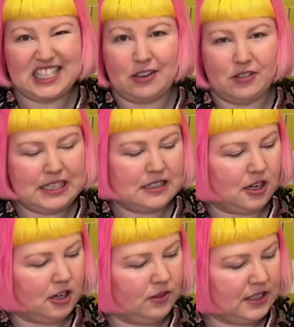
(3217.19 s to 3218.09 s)
70s
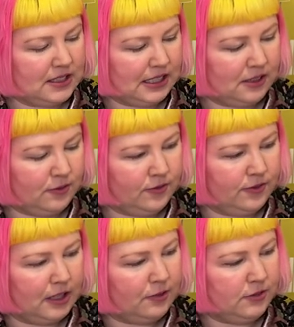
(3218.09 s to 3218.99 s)
style of these like
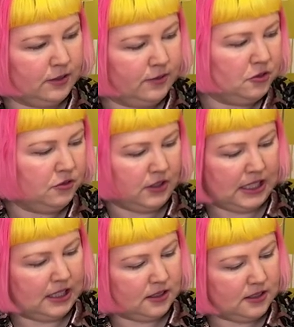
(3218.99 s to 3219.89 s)
fluffy, floofy
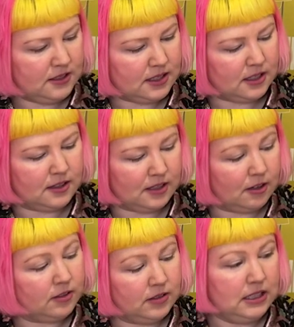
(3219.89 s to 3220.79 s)
kittens, and
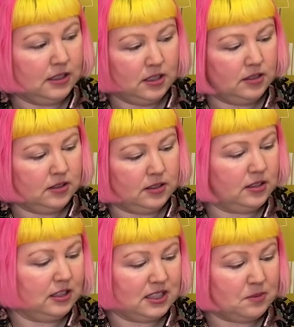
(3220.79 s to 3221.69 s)
they're
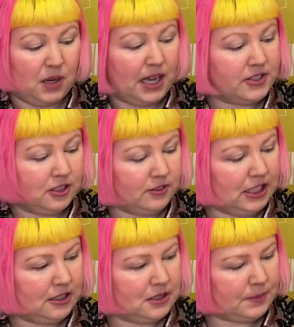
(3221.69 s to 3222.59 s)
it's a basket of
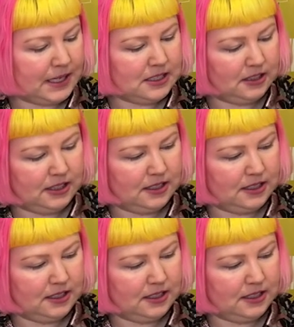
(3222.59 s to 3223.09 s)
kittens basically.